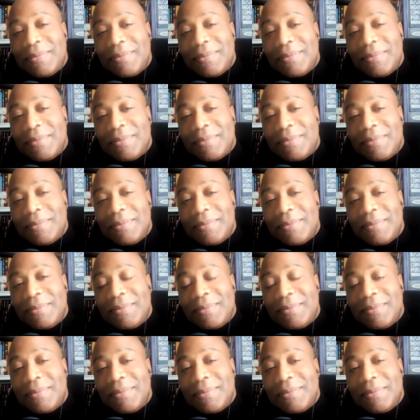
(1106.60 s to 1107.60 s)

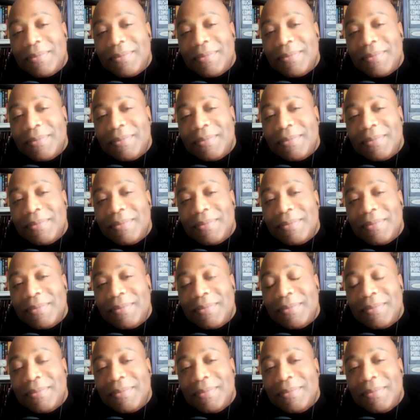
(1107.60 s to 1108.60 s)

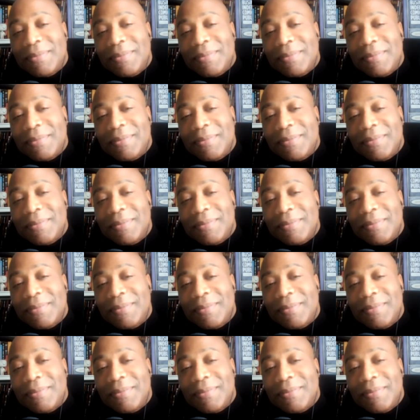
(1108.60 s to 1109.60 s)

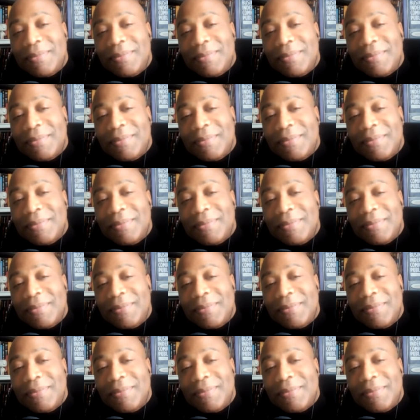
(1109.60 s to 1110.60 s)

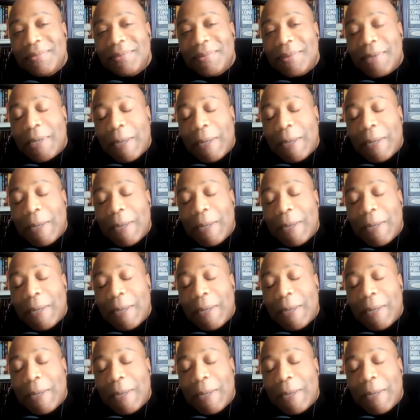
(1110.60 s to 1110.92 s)
This person isn't speaking.